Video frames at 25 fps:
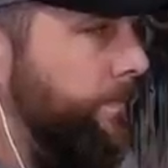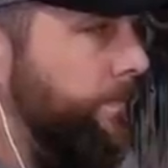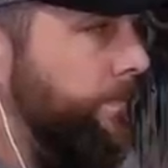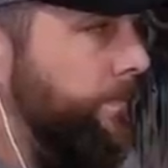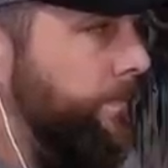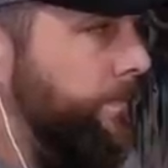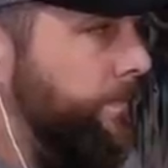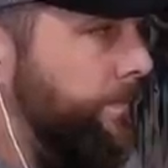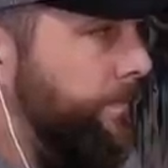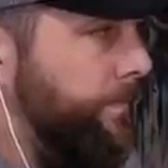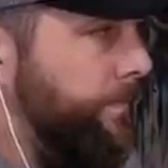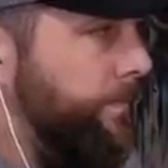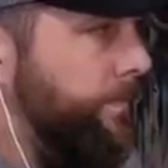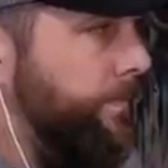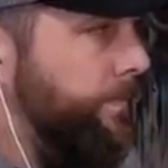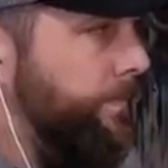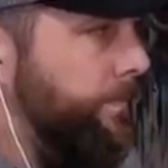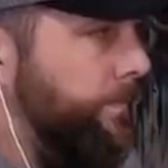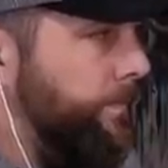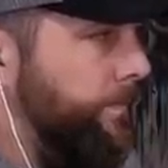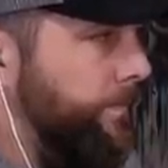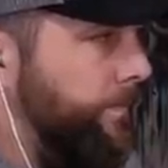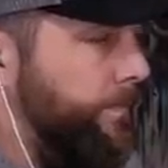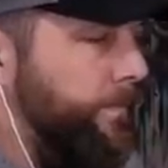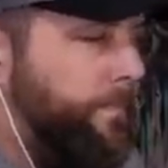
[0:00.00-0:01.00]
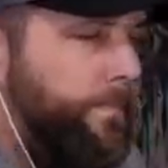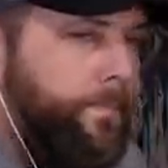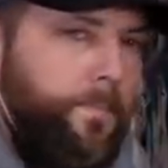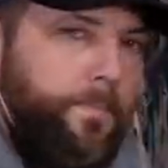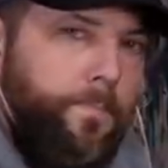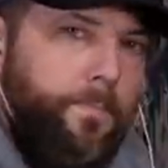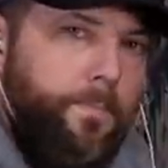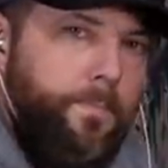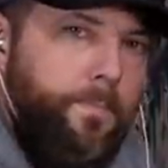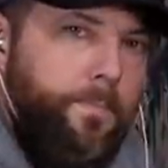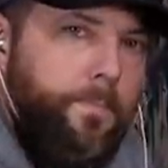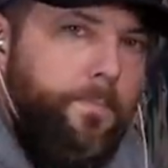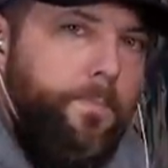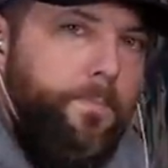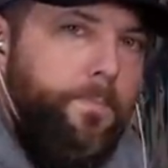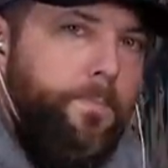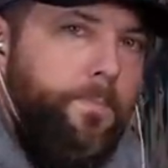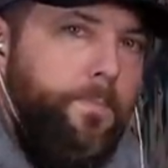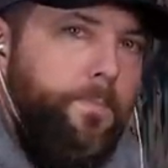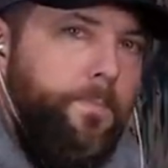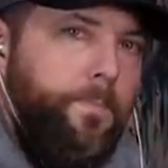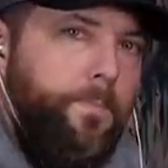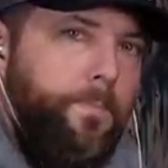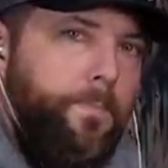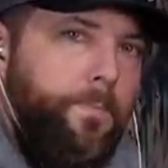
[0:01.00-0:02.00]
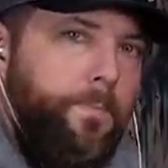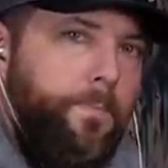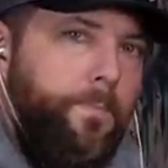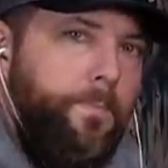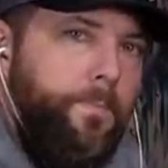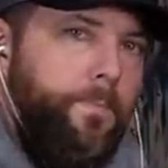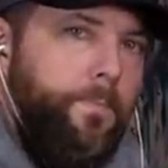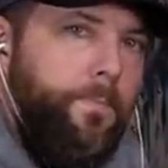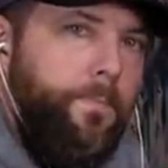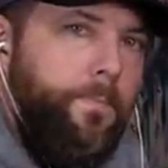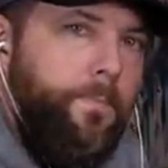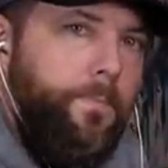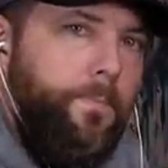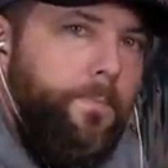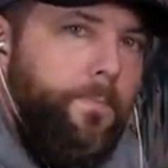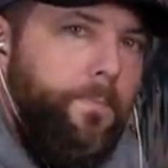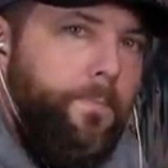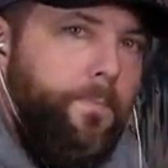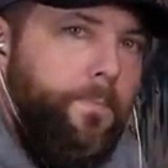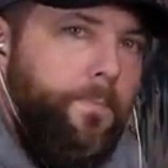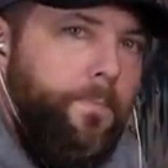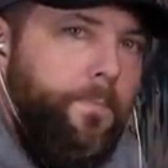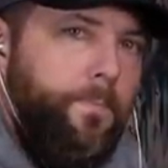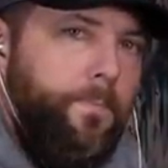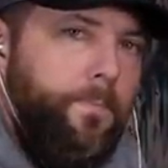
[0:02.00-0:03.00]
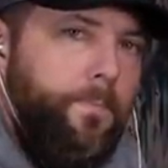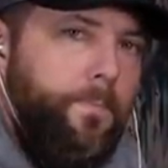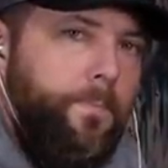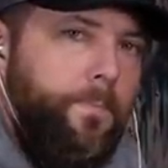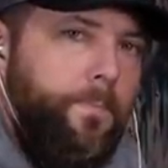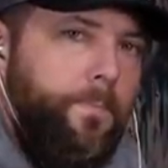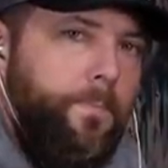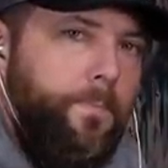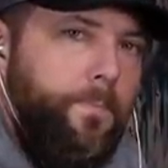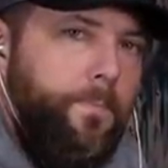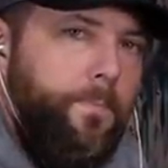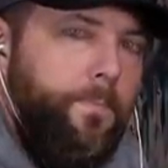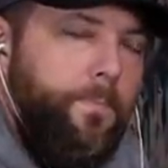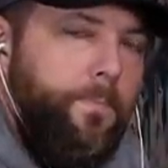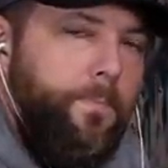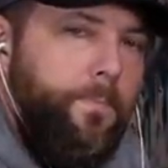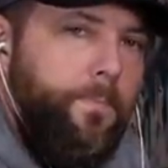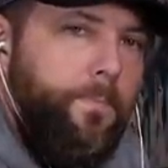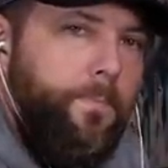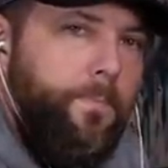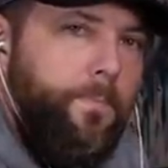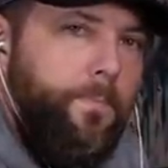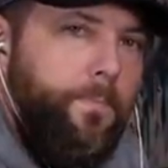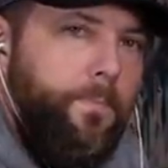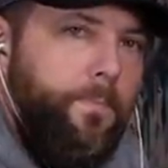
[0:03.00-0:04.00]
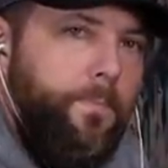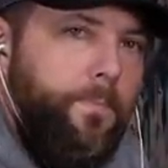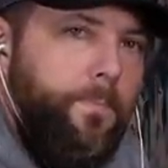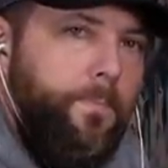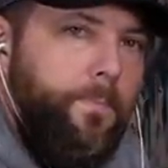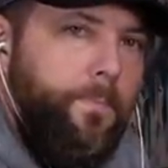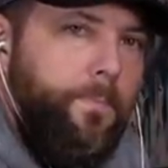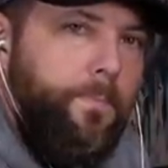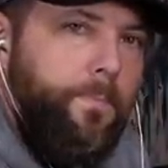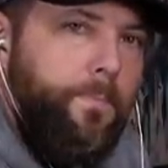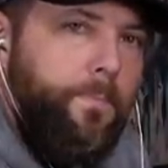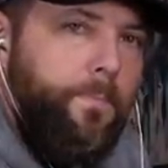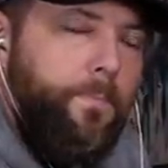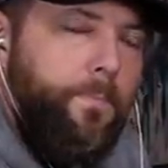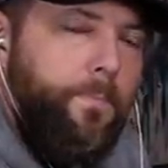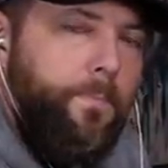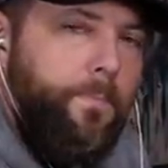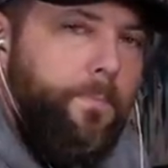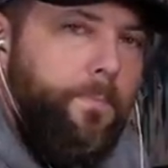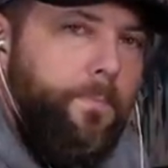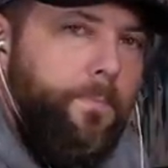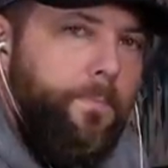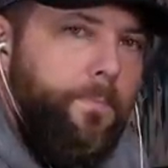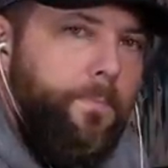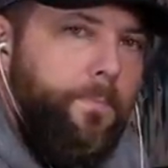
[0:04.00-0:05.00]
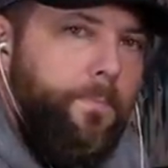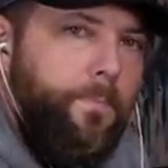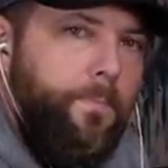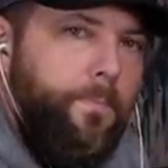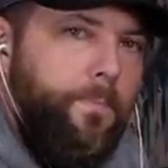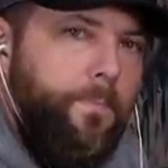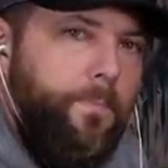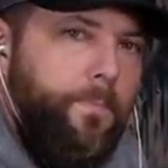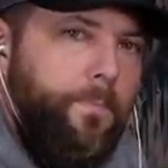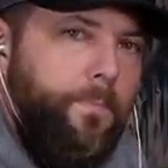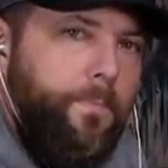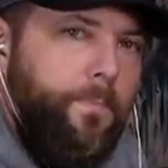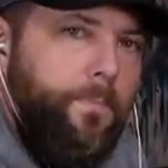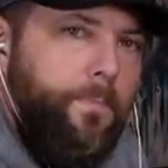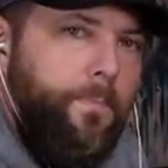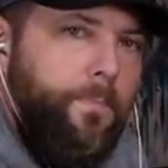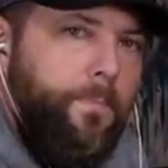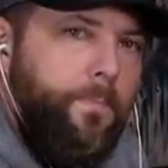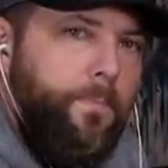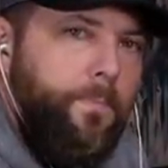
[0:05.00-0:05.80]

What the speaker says: (silent)